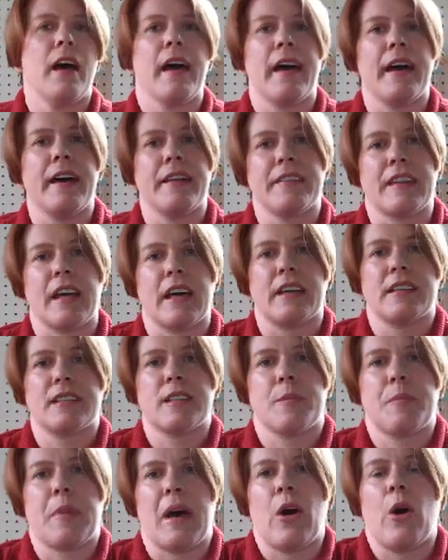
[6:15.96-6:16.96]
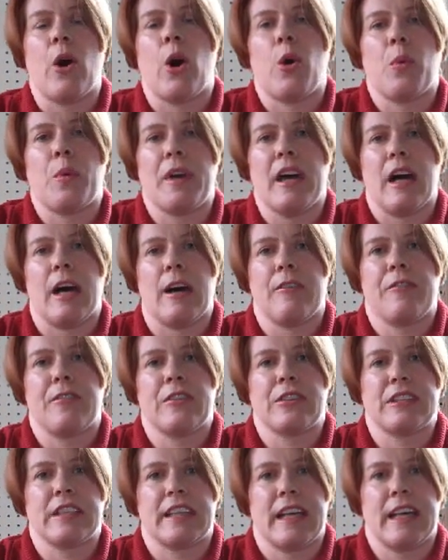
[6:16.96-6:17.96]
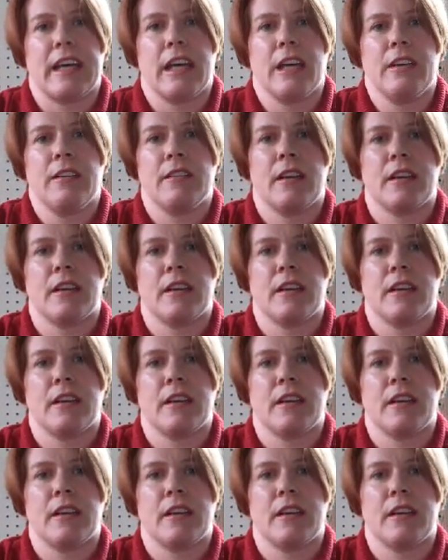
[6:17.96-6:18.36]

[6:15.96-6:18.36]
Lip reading: And that is about all we have for today.